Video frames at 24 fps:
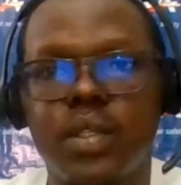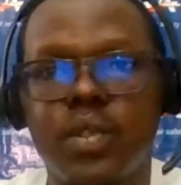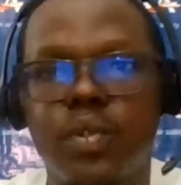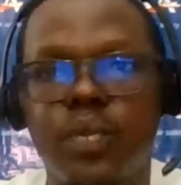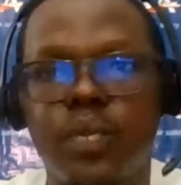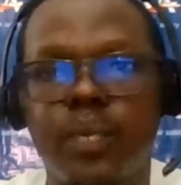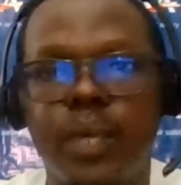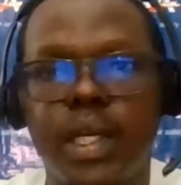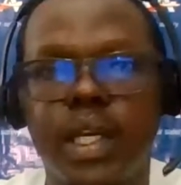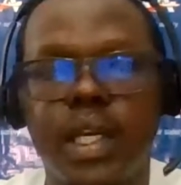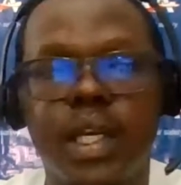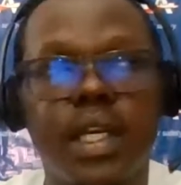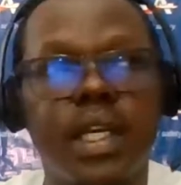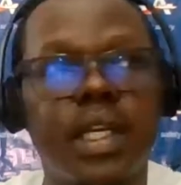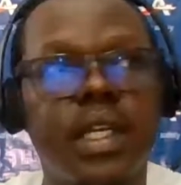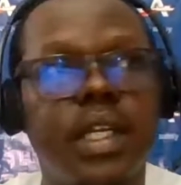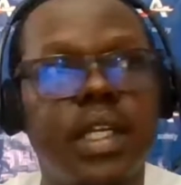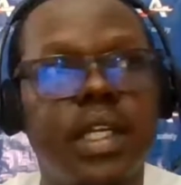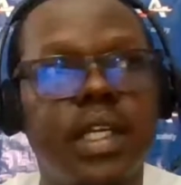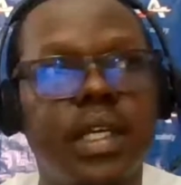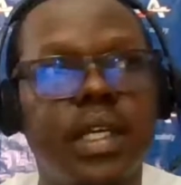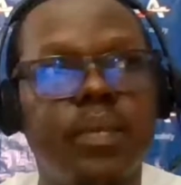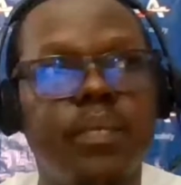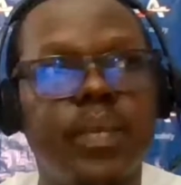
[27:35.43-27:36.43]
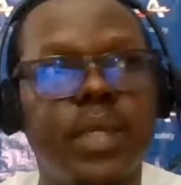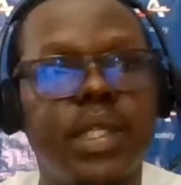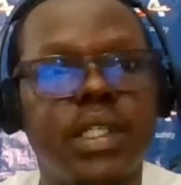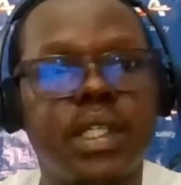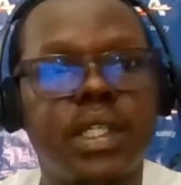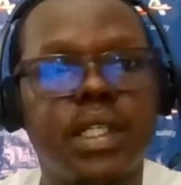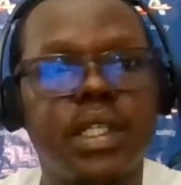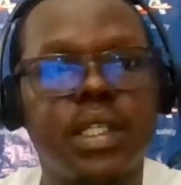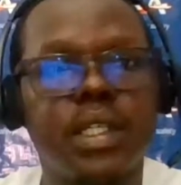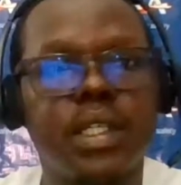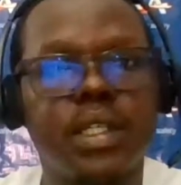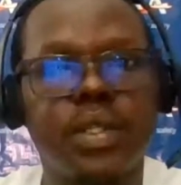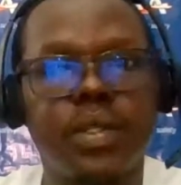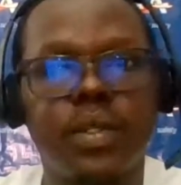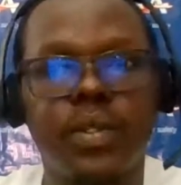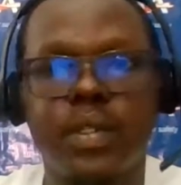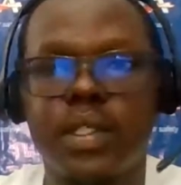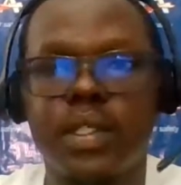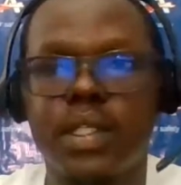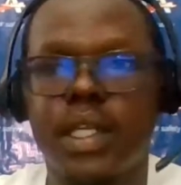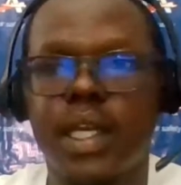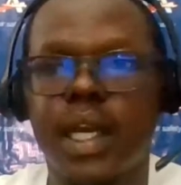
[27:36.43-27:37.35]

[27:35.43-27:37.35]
make any presentations,